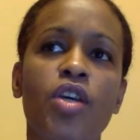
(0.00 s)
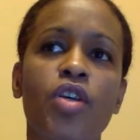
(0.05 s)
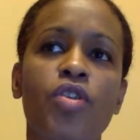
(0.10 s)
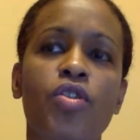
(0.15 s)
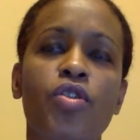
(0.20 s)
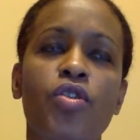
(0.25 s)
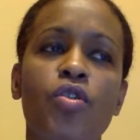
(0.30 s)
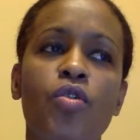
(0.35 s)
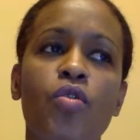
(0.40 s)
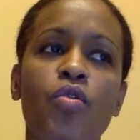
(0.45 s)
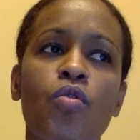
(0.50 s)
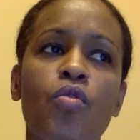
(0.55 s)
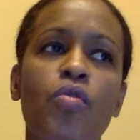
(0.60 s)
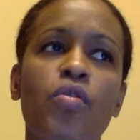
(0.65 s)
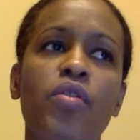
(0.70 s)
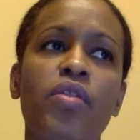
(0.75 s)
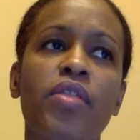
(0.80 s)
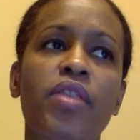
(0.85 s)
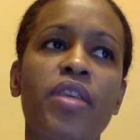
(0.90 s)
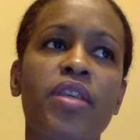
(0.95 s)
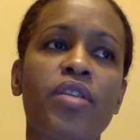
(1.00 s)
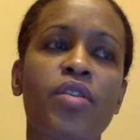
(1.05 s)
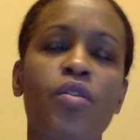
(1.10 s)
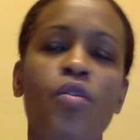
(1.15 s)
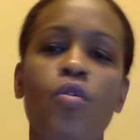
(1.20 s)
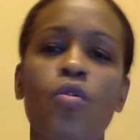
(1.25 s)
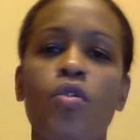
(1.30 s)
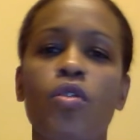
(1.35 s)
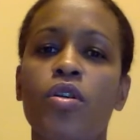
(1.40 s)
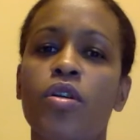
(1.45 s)
So this
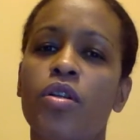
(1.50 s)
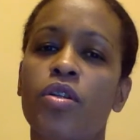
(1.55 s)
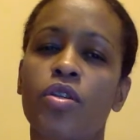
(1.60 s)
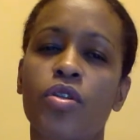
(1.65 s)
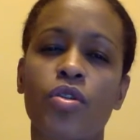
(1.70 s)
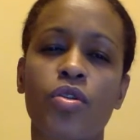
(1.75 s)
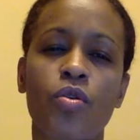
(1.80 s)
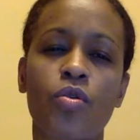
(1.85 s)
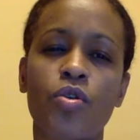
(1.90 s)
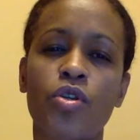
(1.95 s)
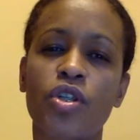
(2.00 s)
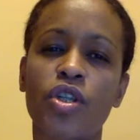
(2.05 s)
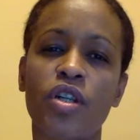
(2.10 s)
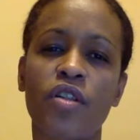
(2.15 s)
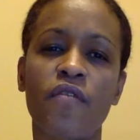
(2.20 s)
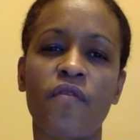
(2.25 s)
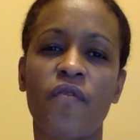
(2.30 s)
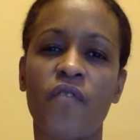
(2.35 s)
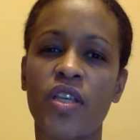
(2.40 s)
whole social